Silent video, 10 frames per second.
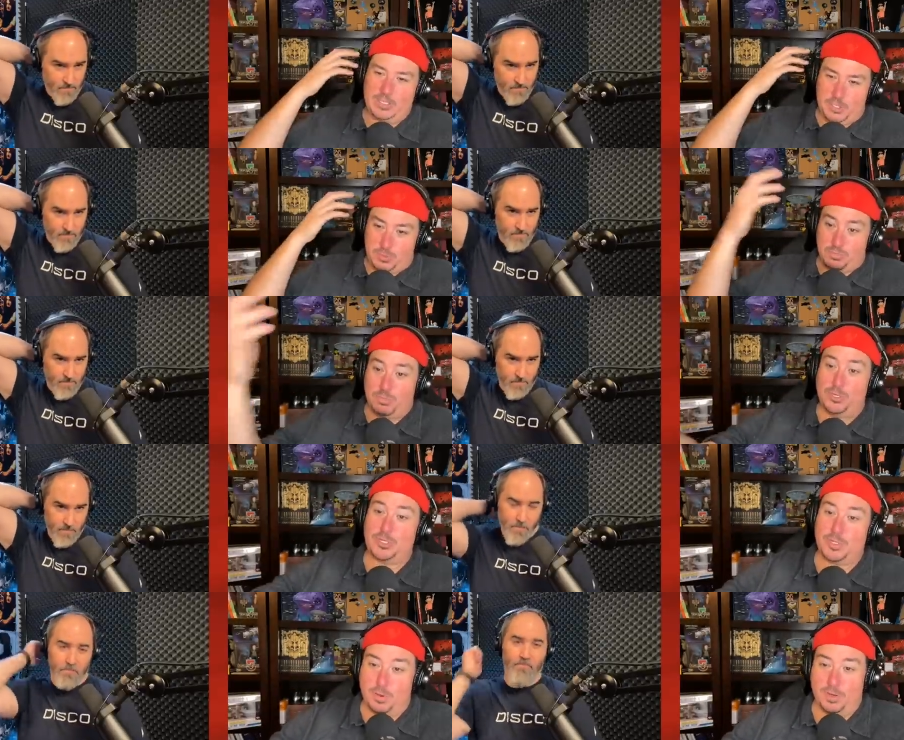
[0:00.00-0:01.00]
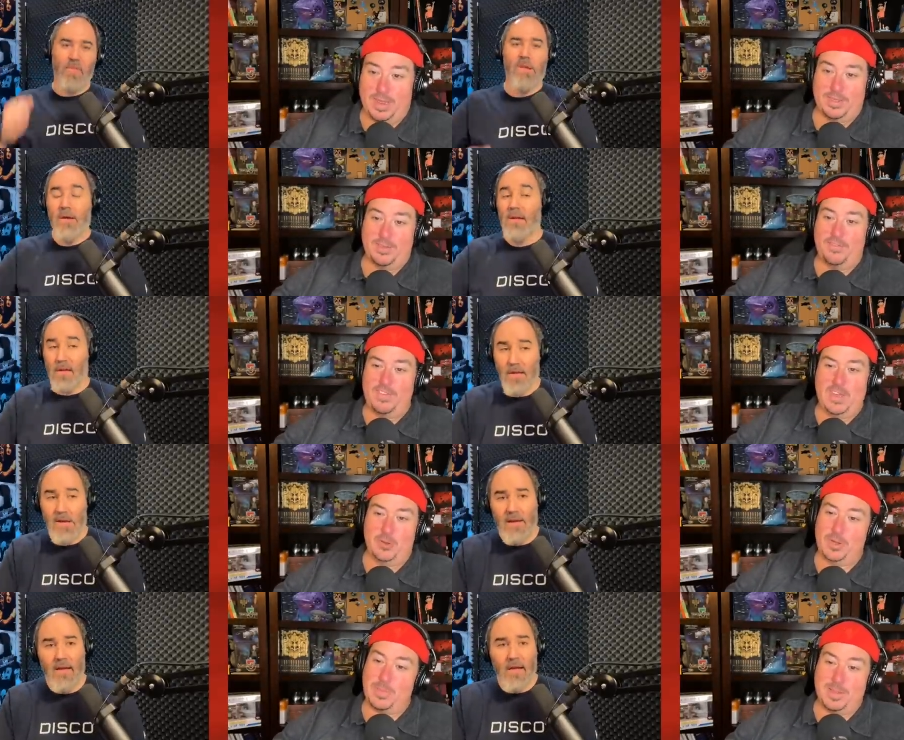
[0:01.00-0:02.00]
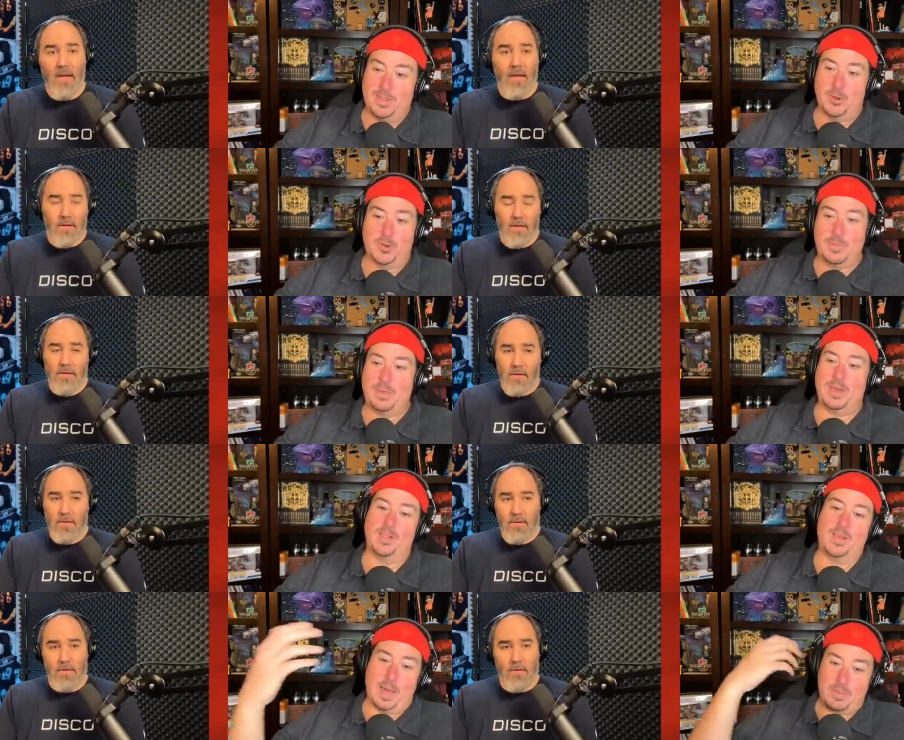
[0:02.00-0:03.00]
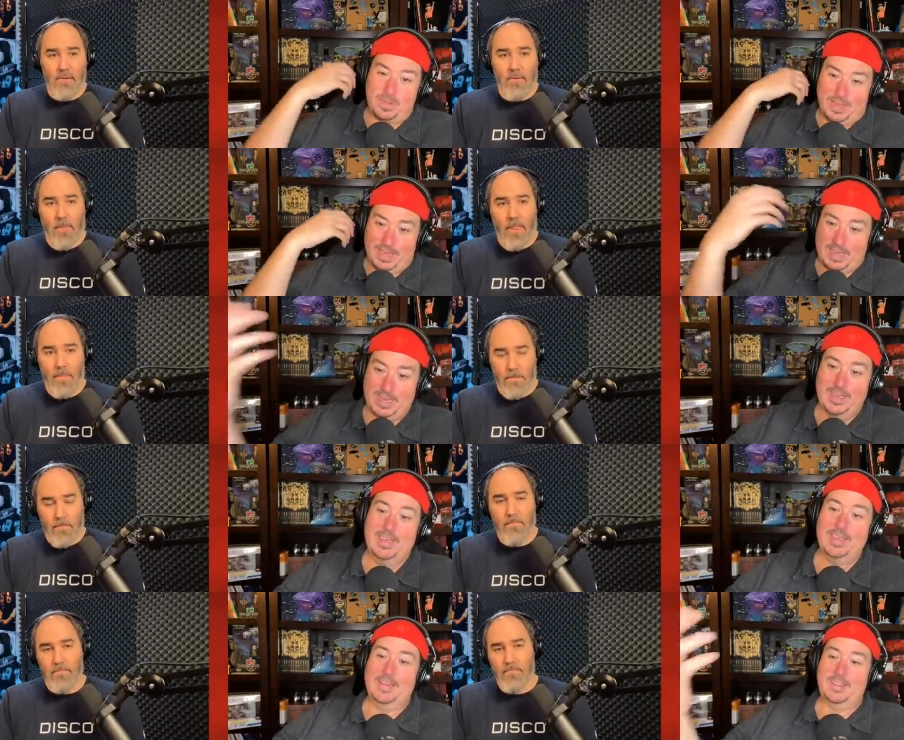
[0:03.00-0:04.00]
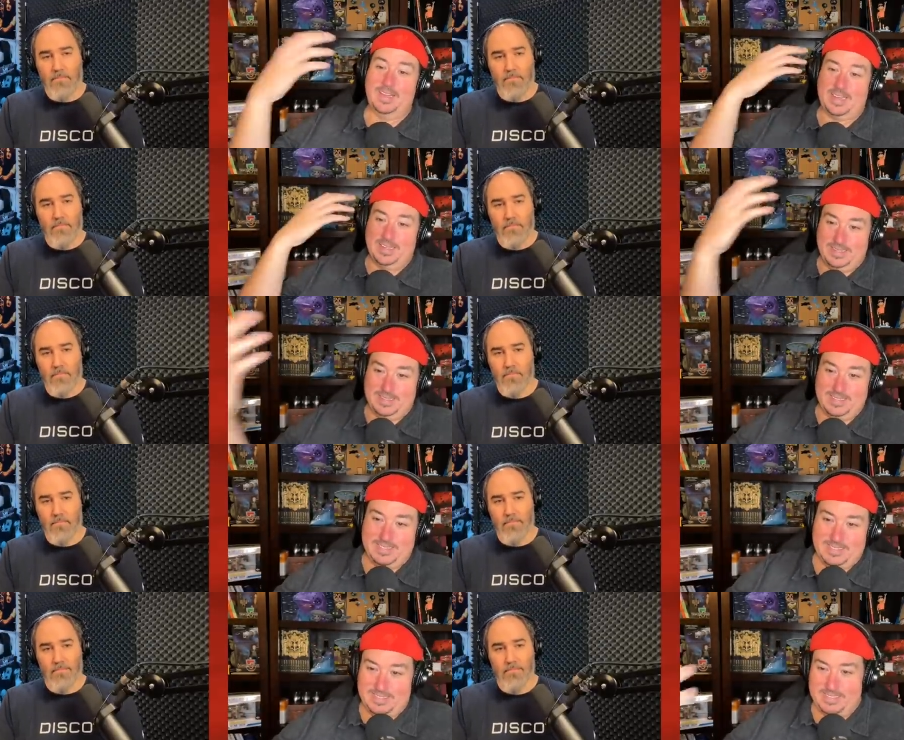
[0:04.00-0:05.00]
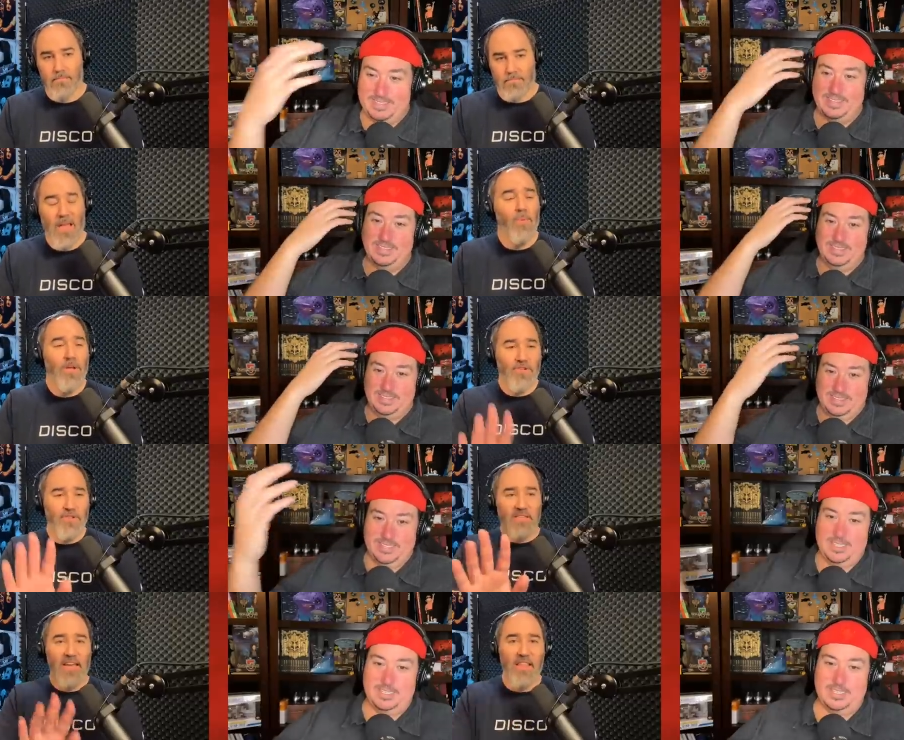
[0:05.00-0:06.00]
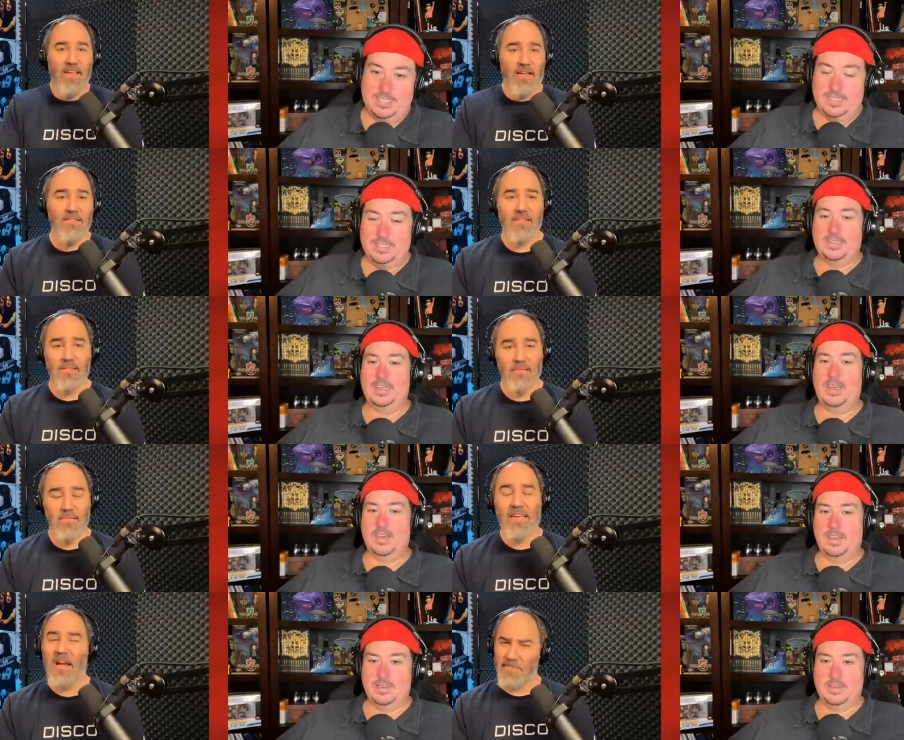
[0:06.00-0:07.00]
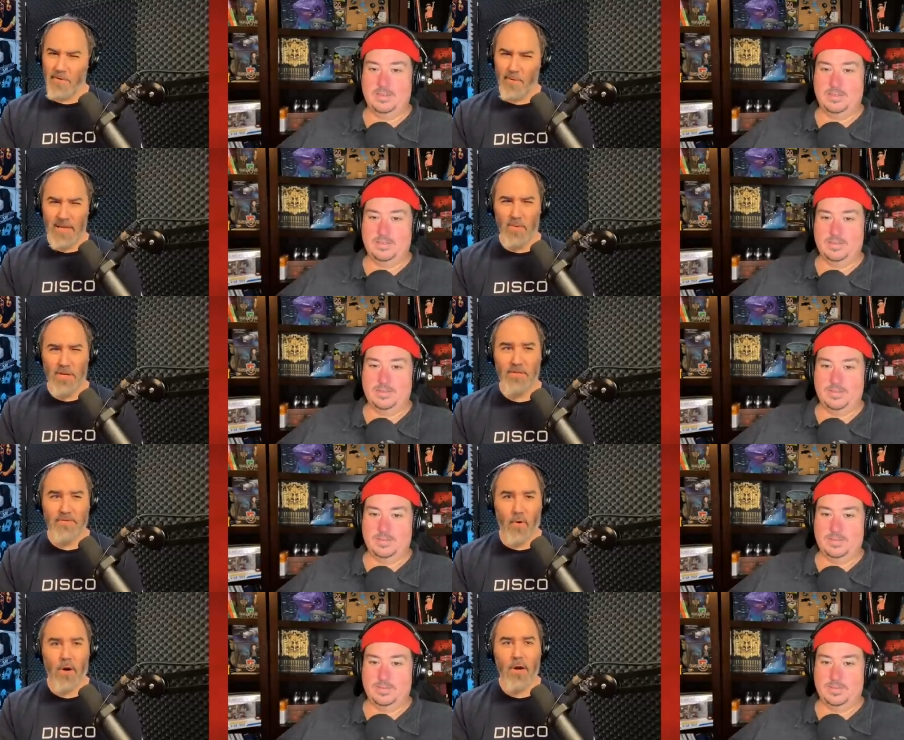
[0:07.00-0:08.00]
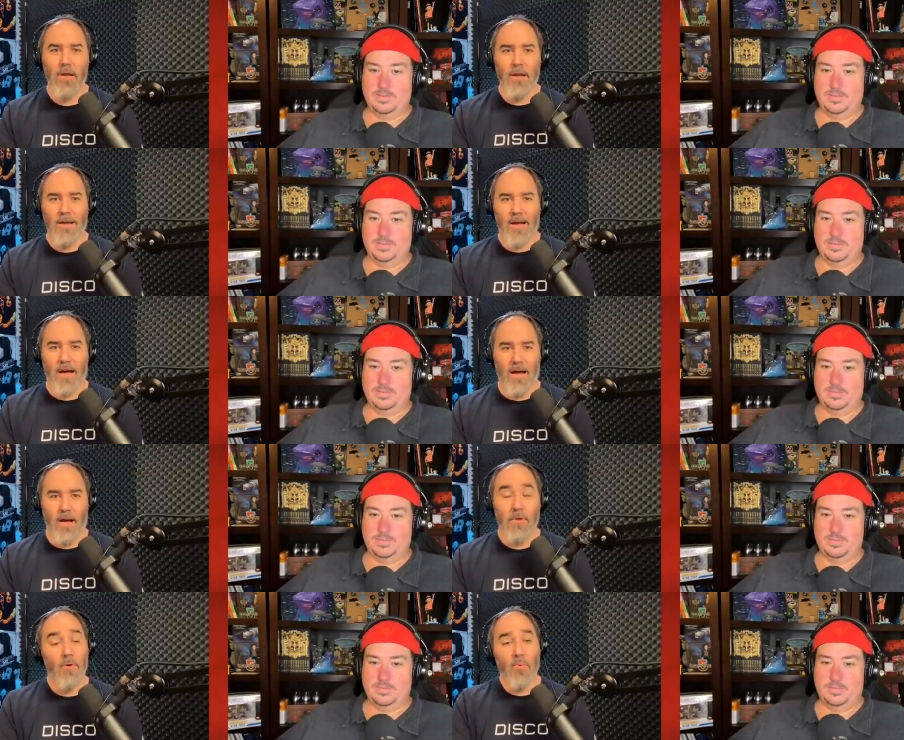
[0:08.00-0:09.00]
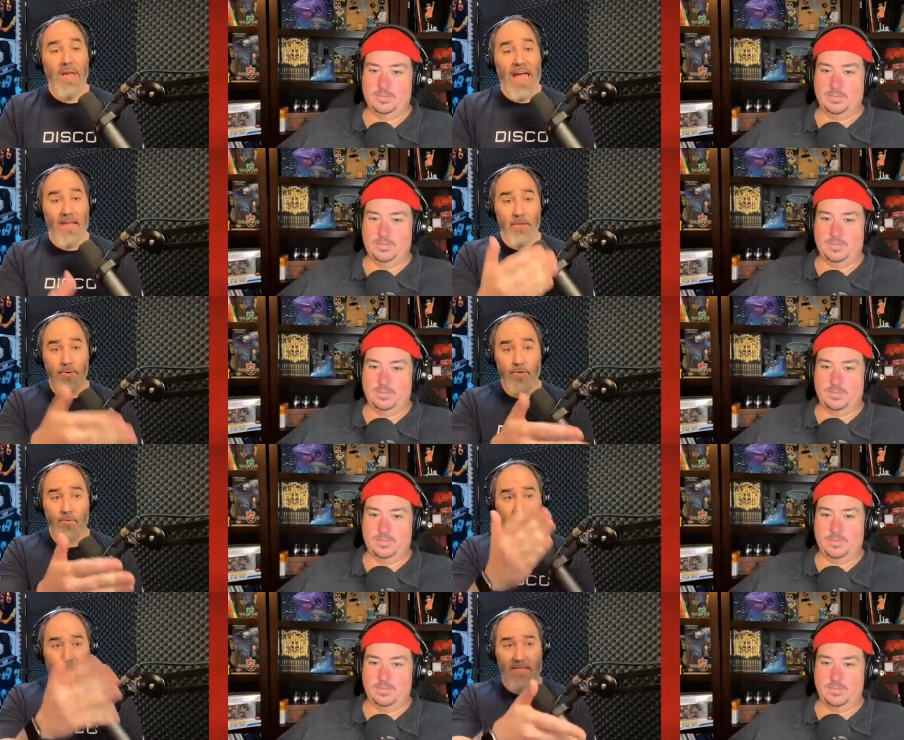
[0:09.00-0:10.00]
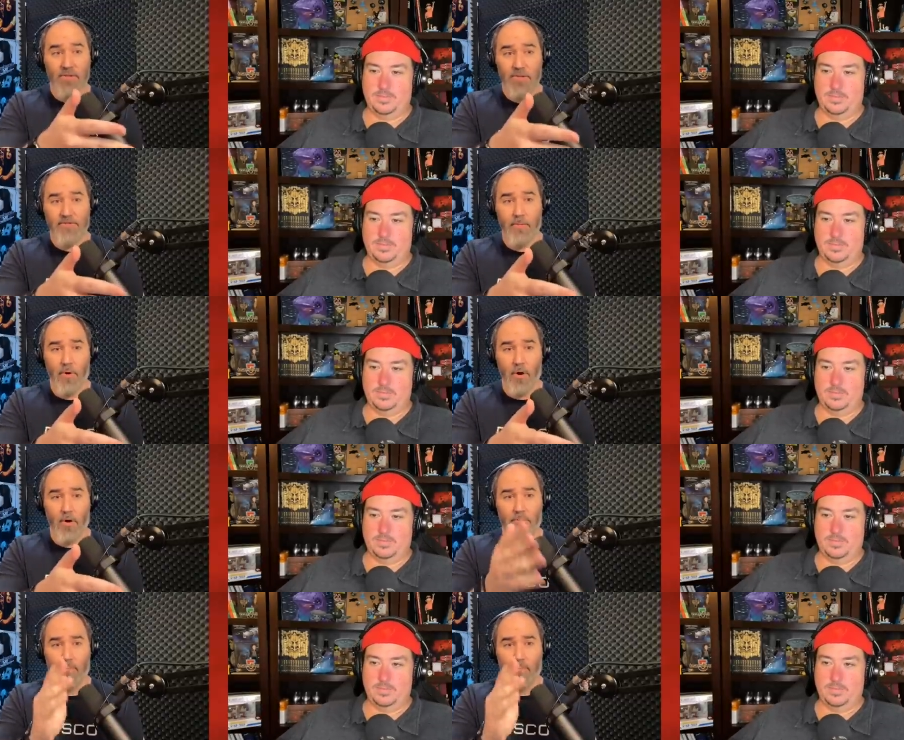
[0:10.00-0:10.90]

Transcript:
Speaker 1: just push the ball down the field. It could be a little, could be a lot, but like, like
Speaker 2: I will just say this, yeah. like, careful what you wish for. Um, you know, when we had those three messages from Earth,